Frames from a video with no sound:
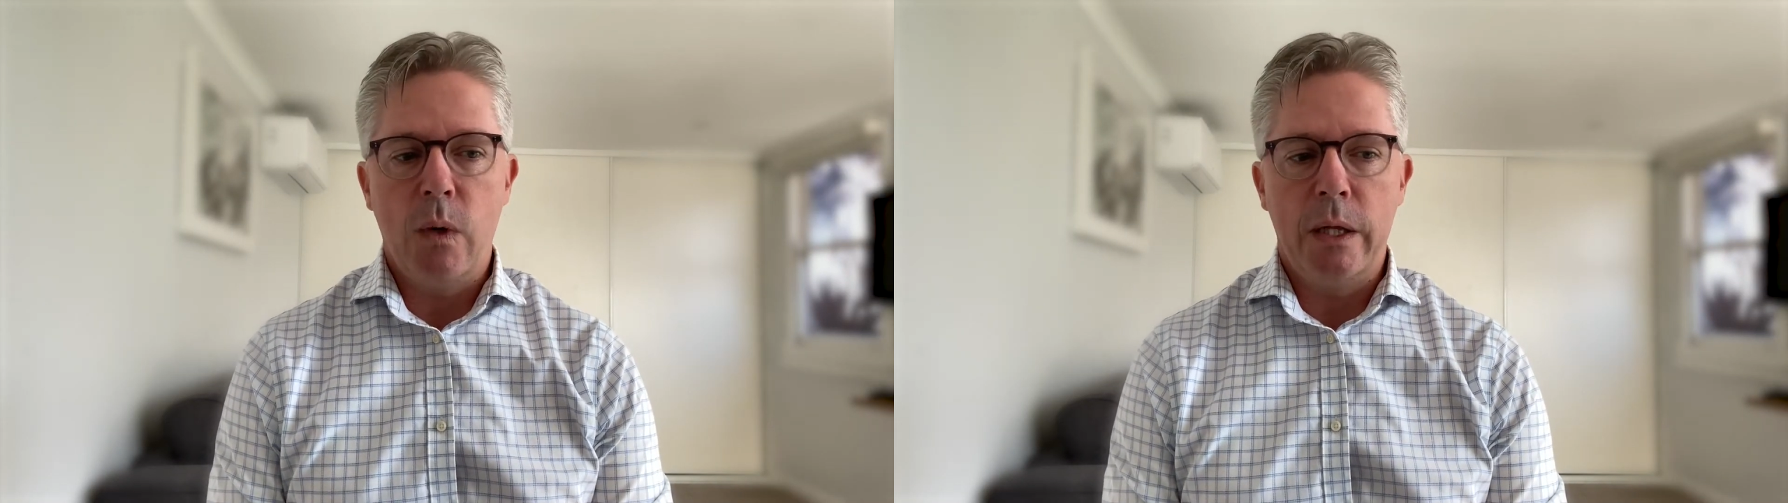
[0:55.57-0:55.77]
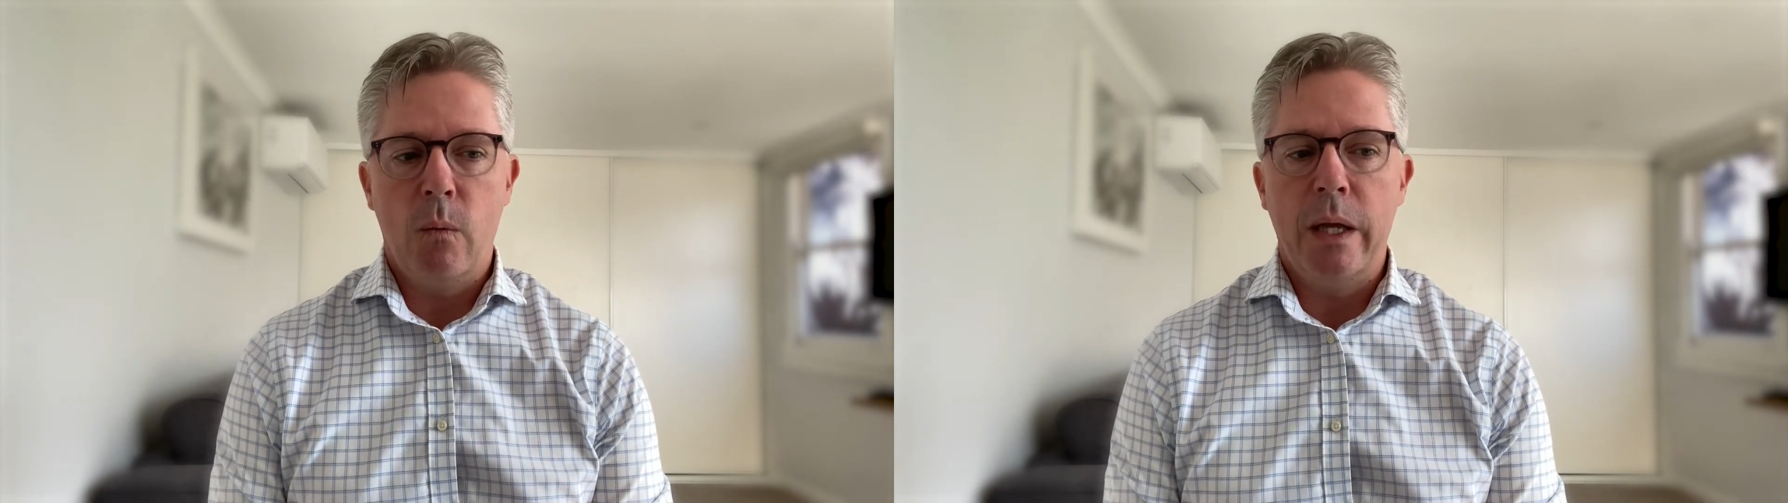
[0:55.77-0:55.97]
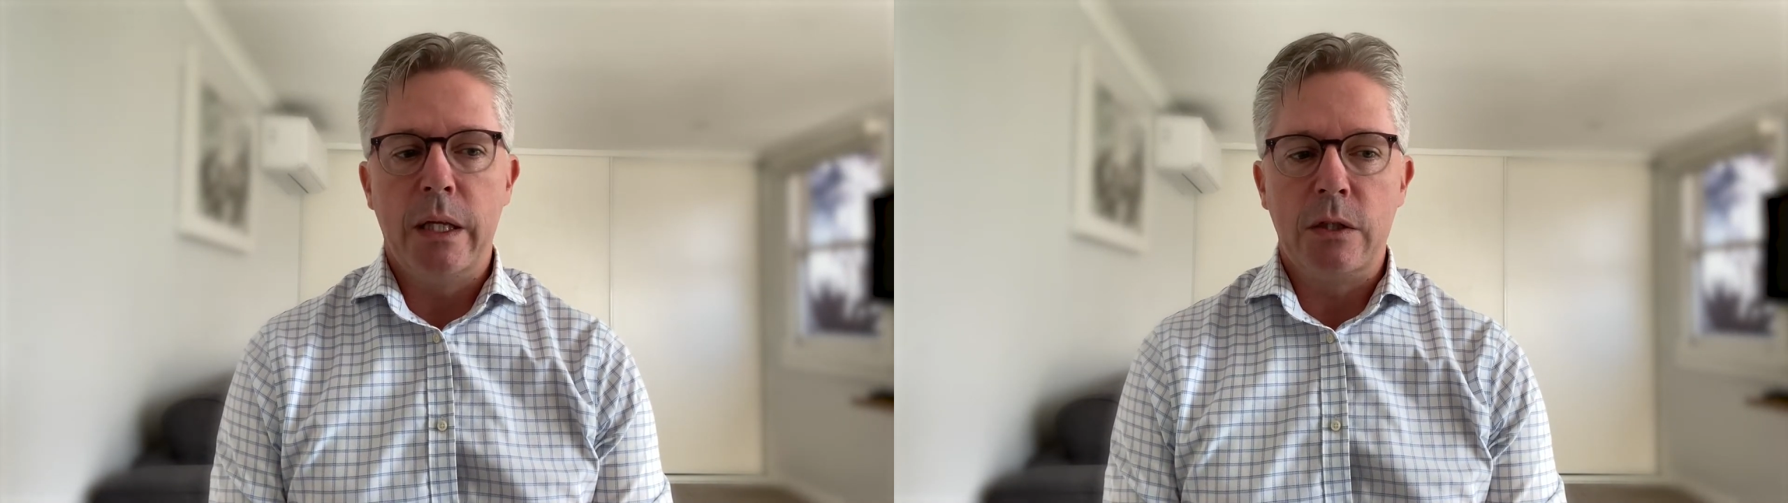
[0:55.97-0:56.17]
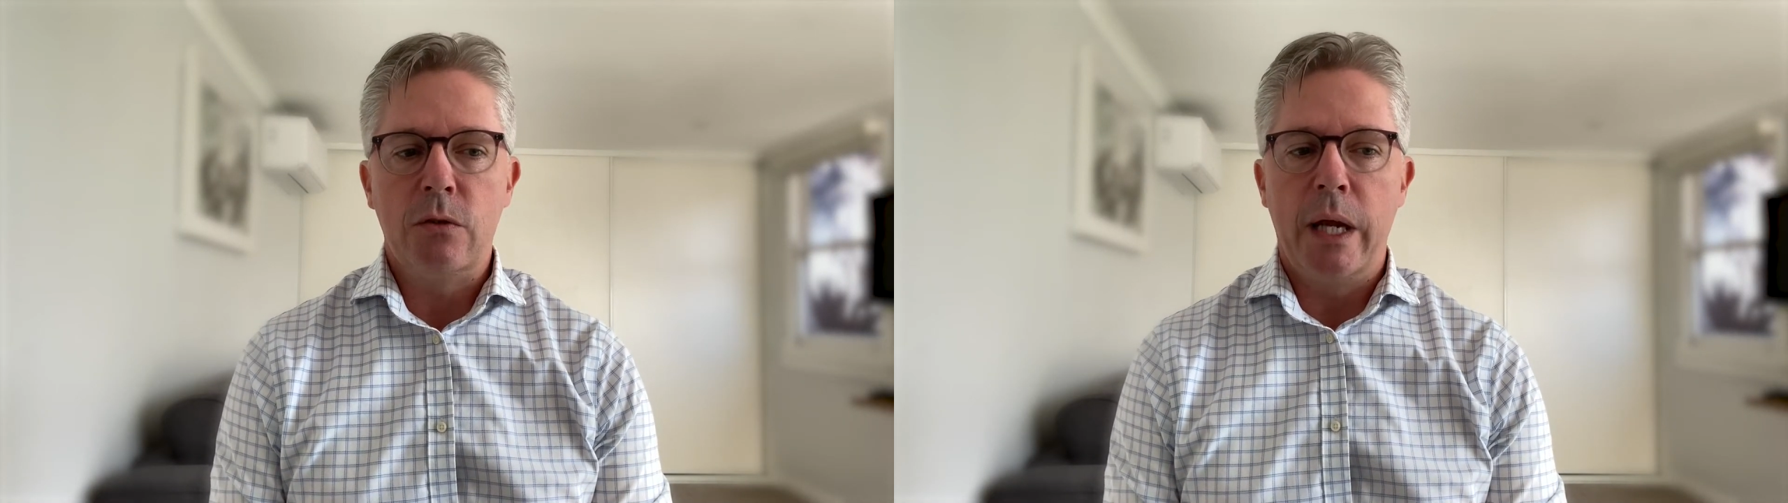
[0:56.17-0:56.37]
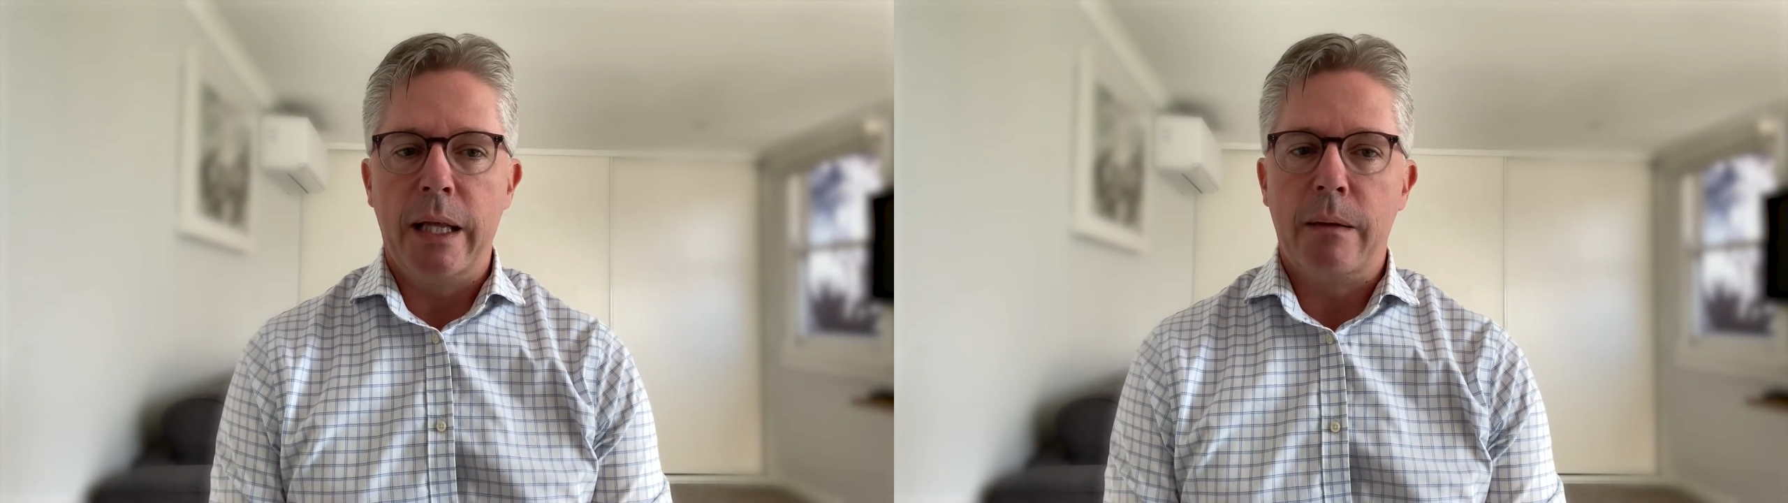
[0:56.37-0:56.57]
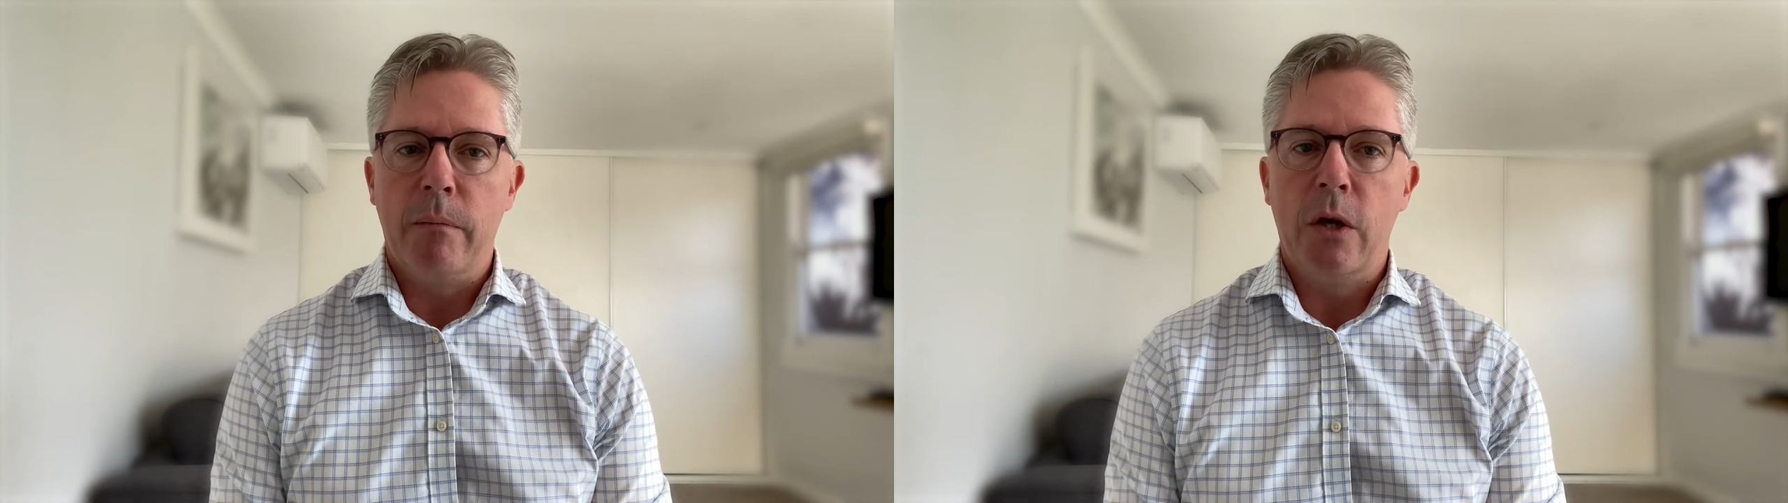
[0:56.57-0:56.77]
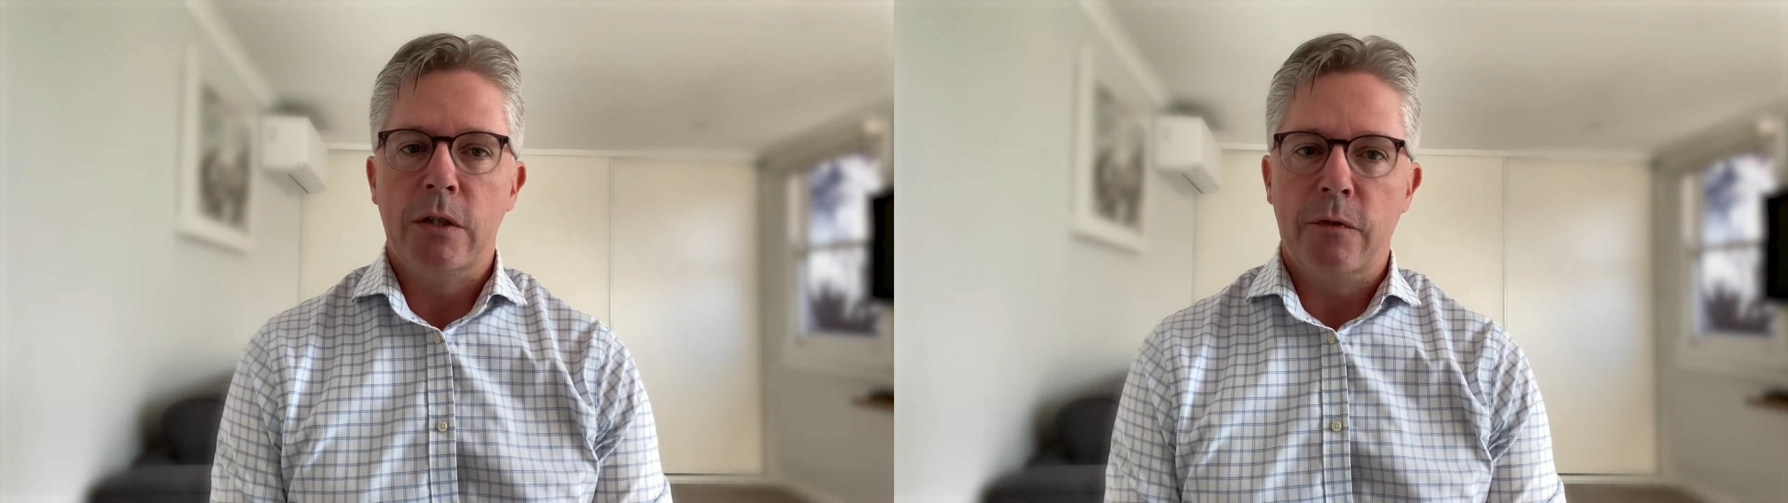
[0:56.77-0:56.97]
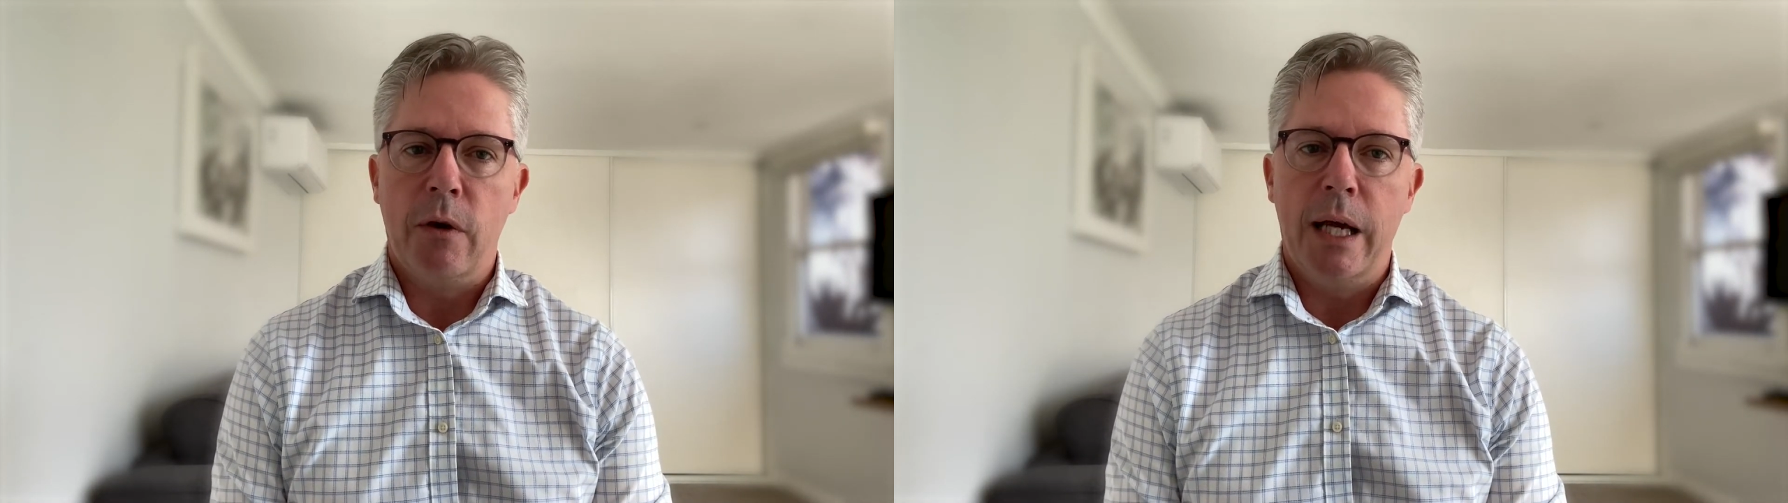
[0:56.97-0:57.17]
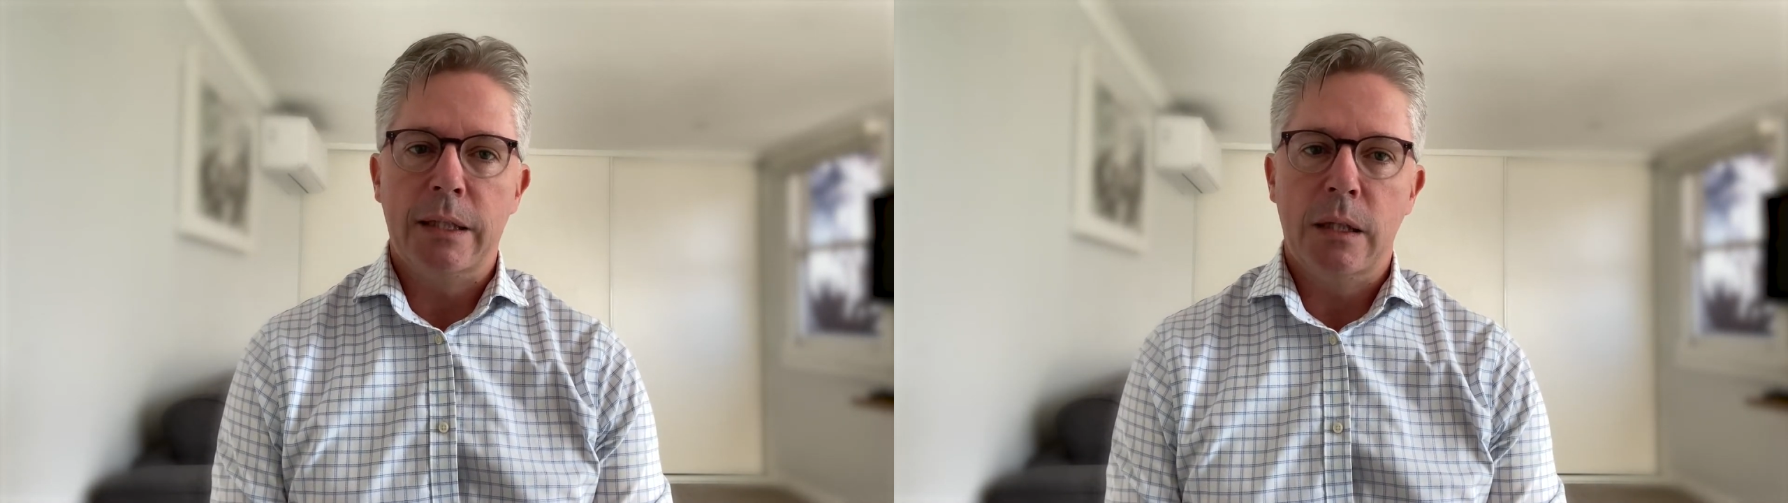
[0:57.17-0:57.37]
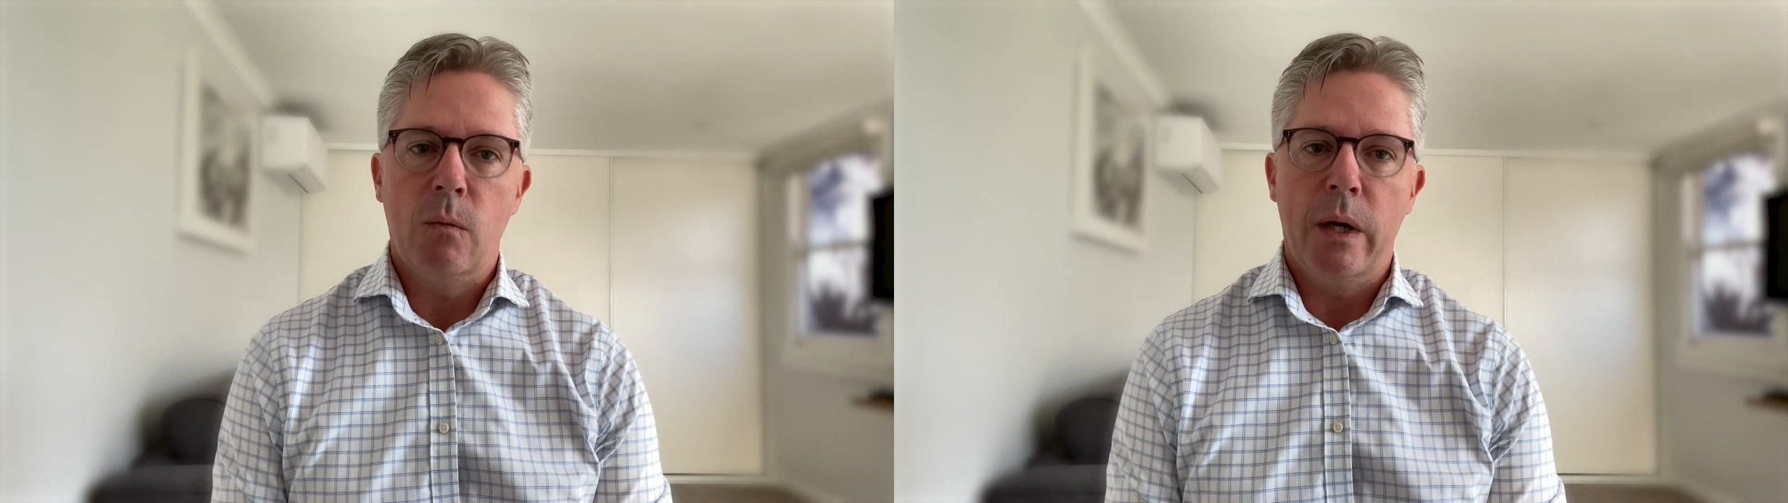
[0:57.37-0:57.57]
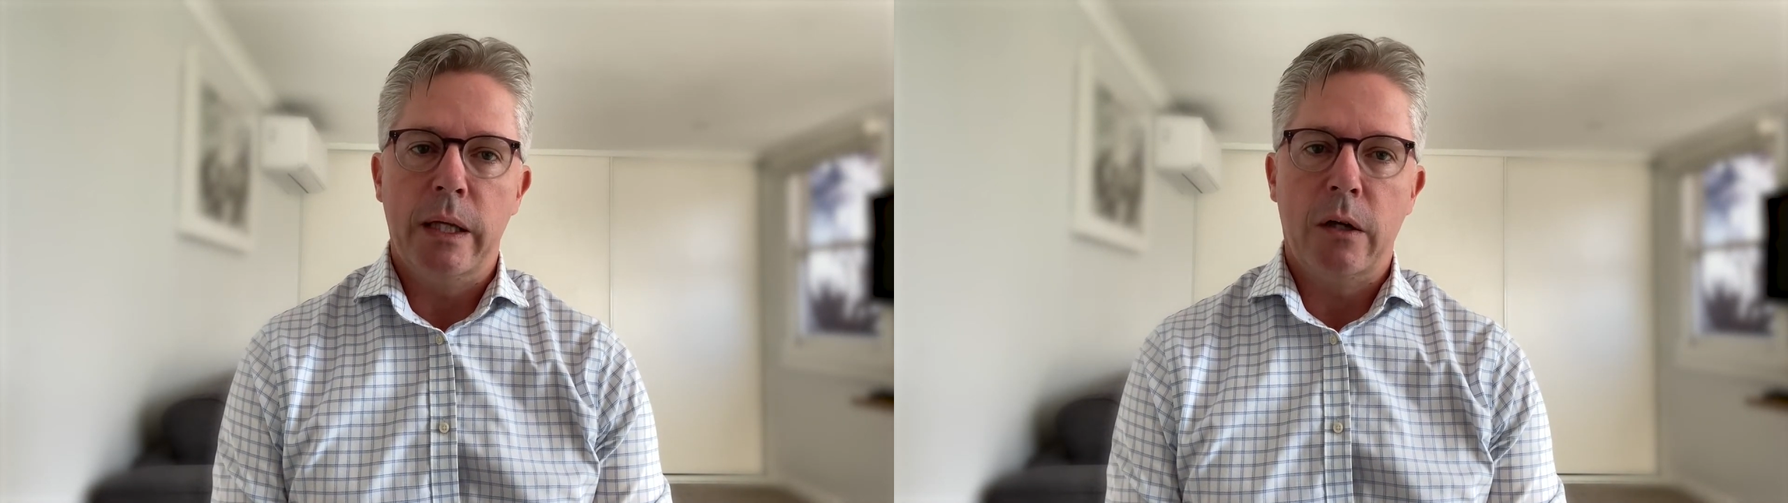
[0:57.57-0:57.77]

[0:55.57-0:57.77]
the one that stood out the most for us and the one